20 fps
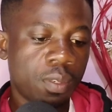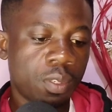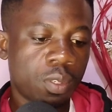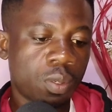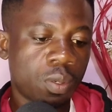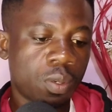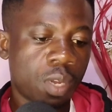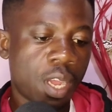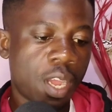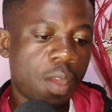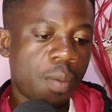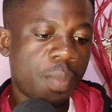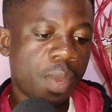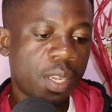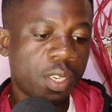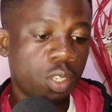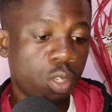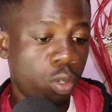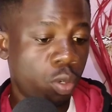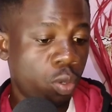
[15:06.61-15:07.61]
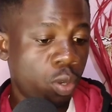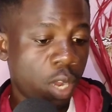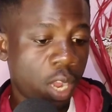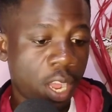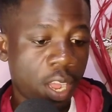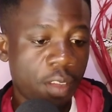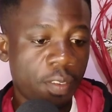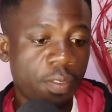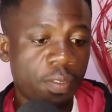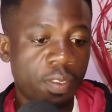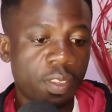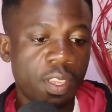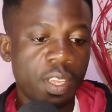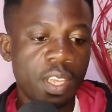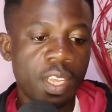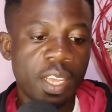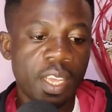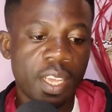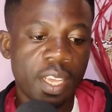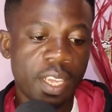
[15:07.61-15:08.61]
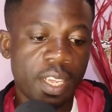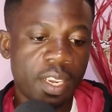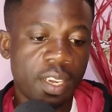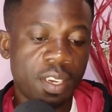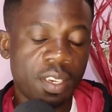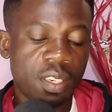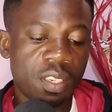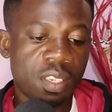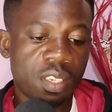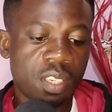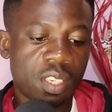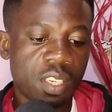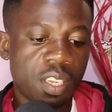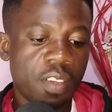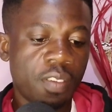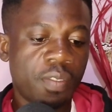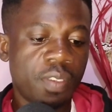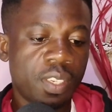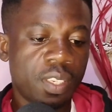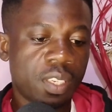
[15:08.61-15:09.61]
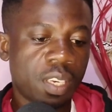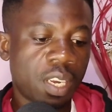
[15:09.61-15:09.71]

So how much do you have in savings?